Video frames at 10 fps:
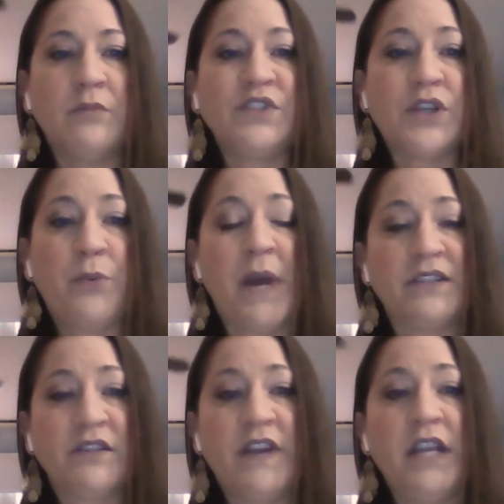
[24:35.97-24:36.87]
So
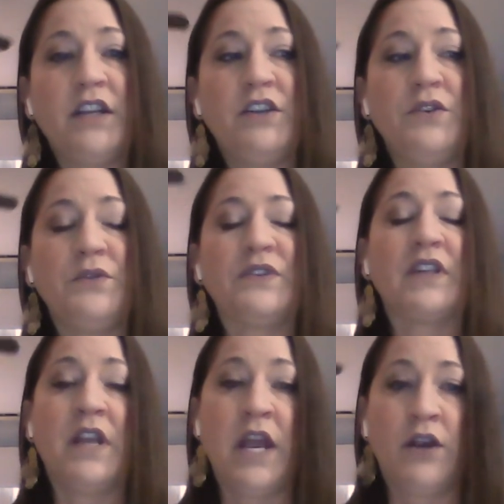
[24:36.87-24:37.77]
Pennsylvania used
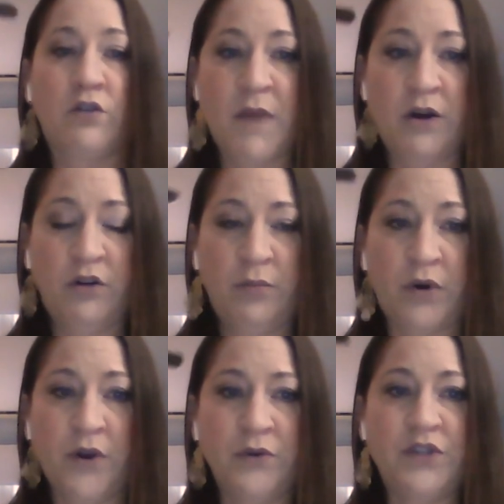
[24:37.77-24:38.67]
an incremental
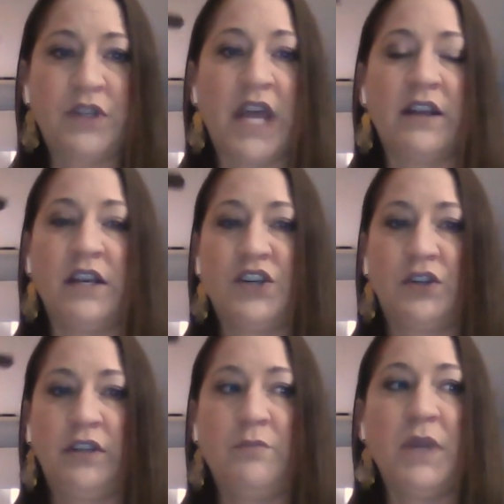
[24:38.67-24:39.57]
approach that
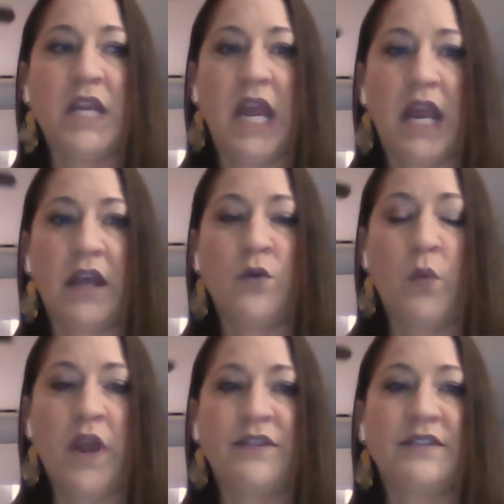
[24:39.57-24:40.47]
initially began
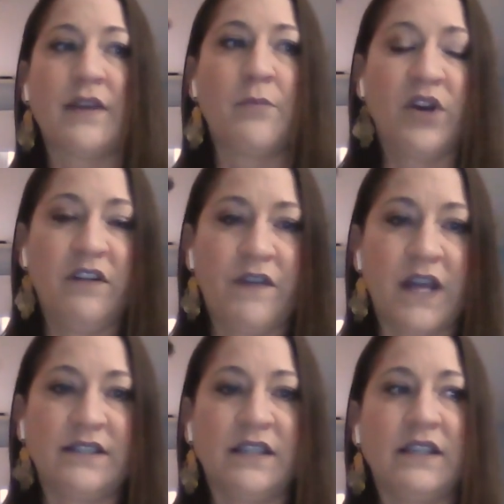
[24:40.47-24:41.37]
with summary
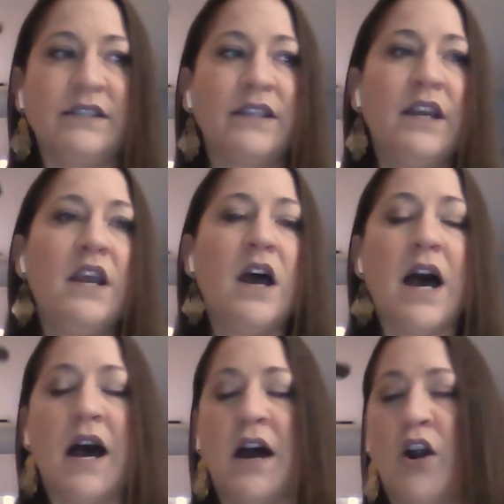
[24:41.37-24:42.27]
offenses,
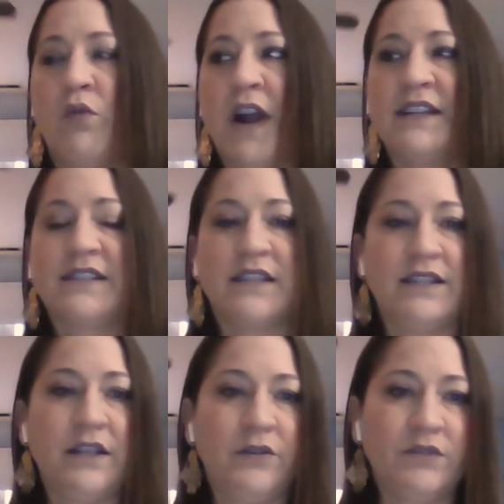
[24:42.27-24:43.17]
arrests
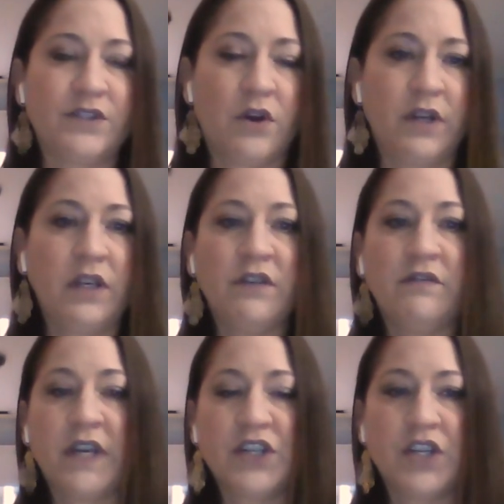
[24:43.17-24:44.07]
that didn't result in
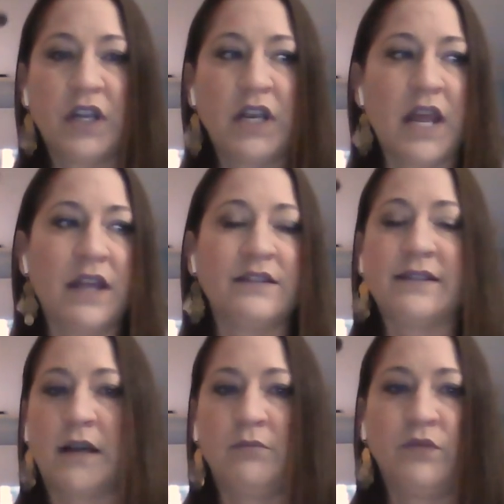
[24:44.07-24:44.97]
conviction, and
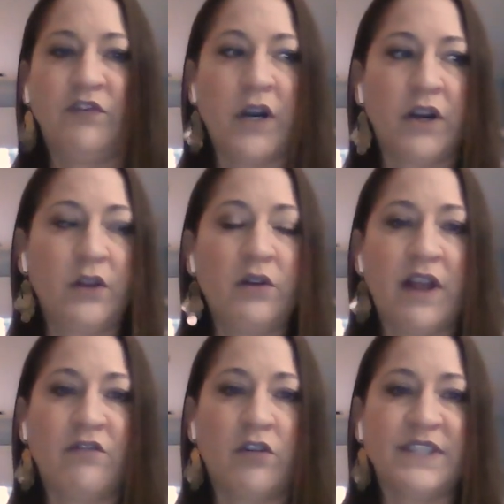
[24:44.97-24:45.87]
some very
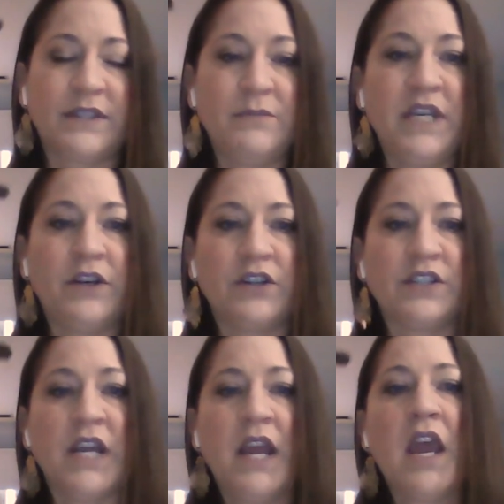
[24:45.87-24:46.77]
low-level
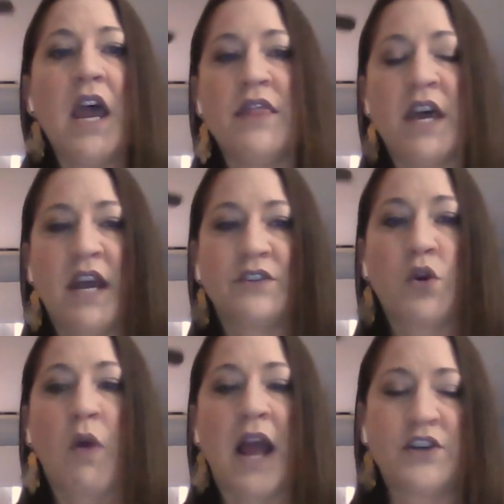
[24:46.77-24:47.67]
misdemeanors, and then has
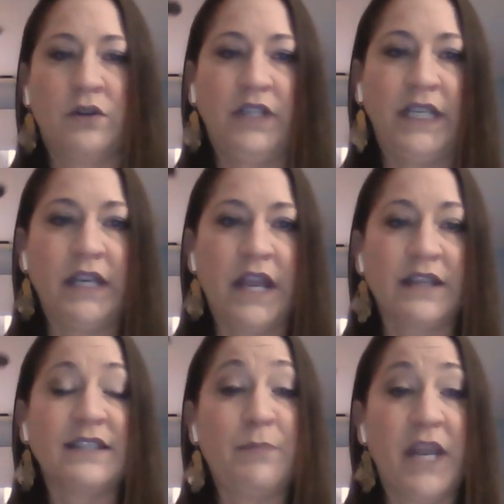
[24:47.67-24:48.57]
gradually
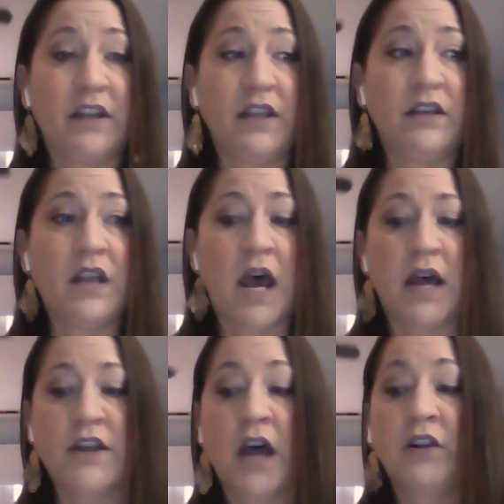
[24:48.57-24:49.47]
expanded
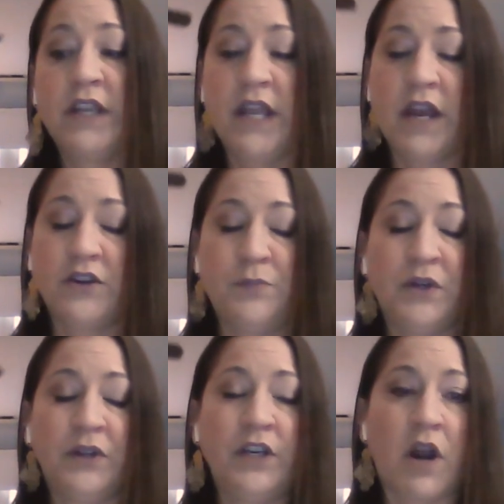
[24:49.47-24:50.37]
not only the
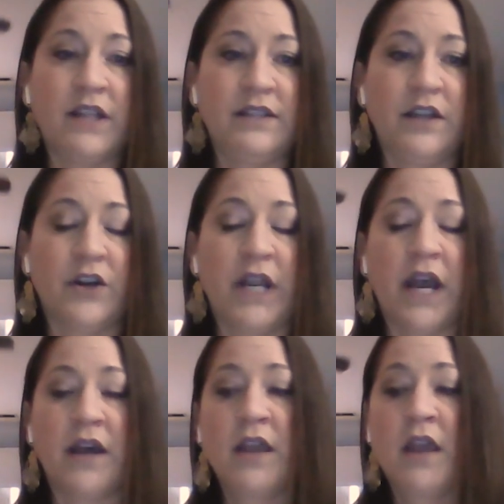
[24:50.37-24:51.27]
eligibility
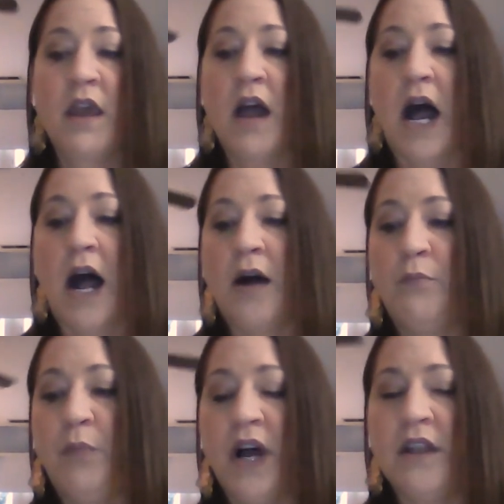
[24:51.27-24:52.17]
criteria,
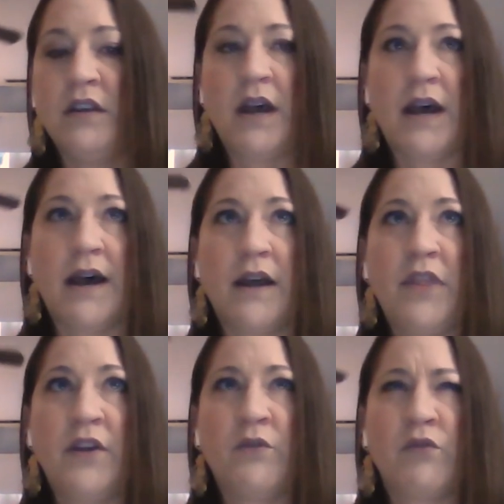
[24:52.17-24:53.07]
but
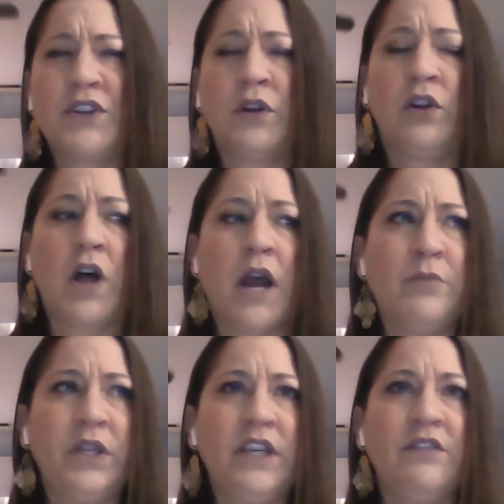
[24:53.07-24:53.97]
the original law, I
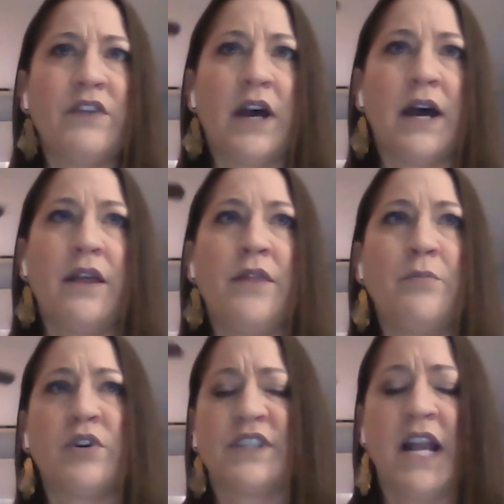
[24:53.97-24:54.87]
believe, the
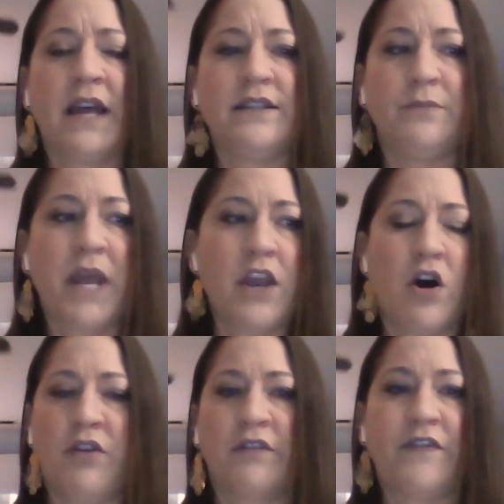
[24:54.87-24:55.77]
person had to pay
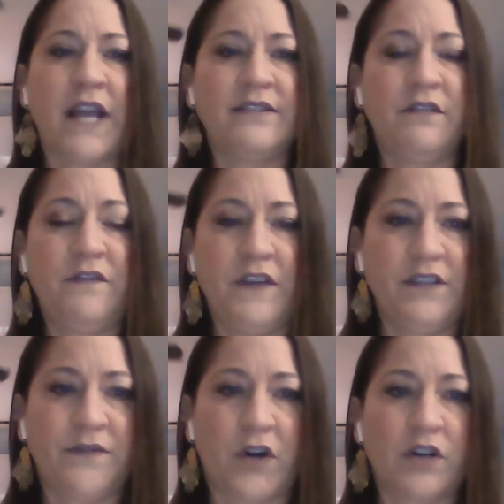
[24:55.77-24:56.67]
all their fines and
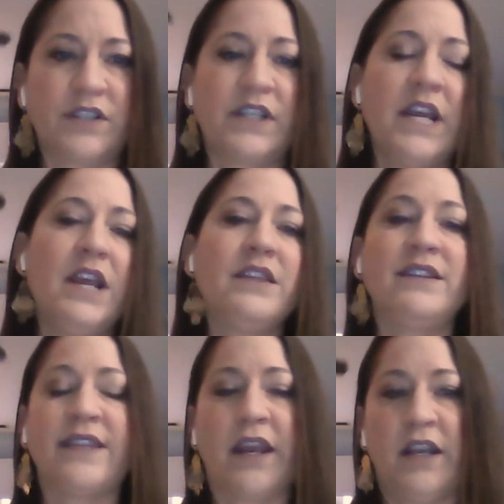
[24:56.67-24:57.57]
fees first.
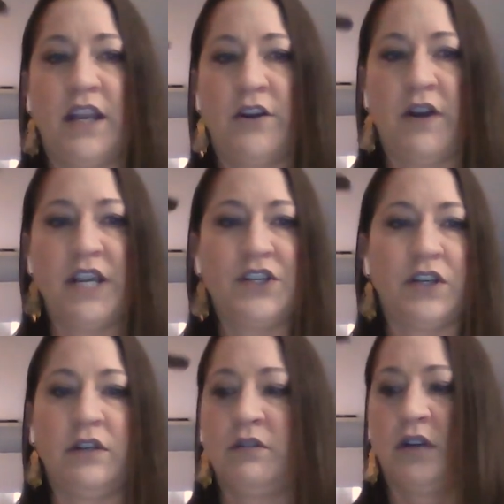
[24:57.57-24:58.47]
The second
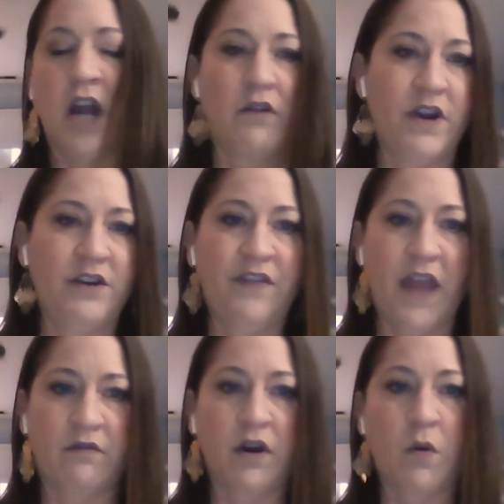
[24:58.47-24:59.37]
iteration got rid of
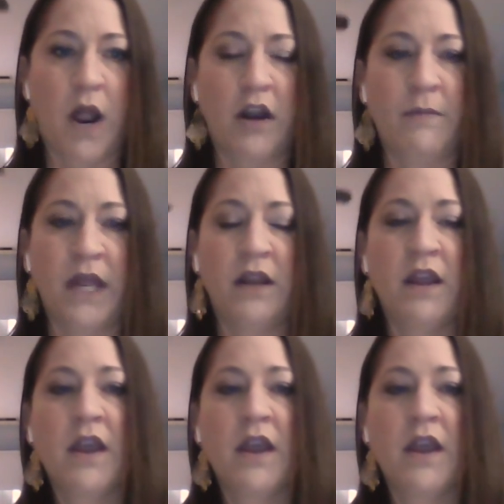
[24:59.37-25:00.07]
that requirement.